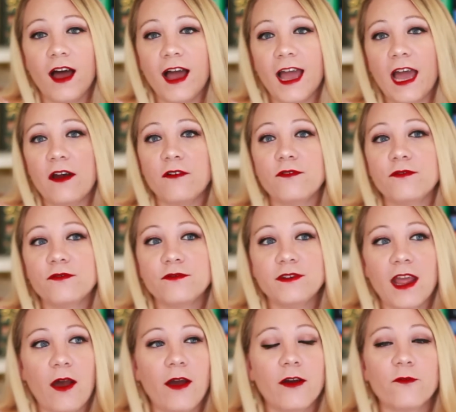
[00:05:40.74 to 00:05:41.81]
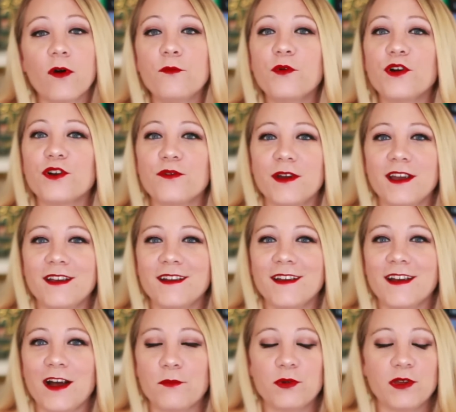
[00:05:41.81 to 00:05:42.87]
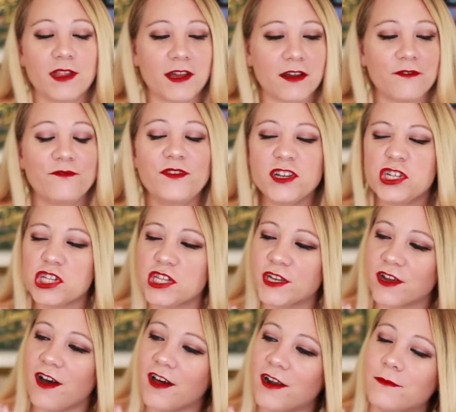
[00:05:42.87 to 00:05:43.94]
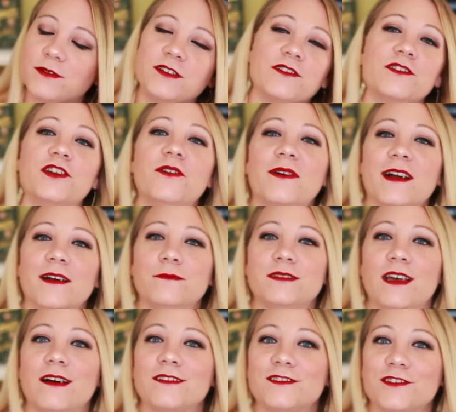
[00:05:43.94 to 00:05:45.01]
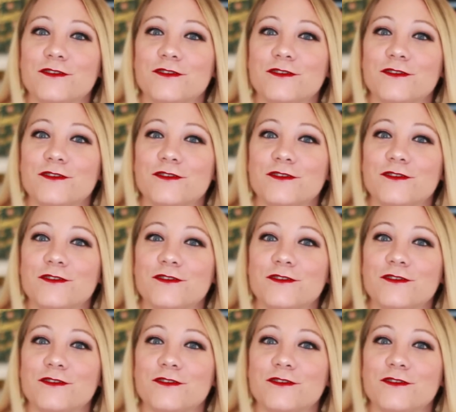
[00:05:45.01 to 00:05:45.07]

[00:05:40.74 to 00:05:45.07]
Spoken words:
I have one more to read, and I'll be like officially caught up till a new one comes out.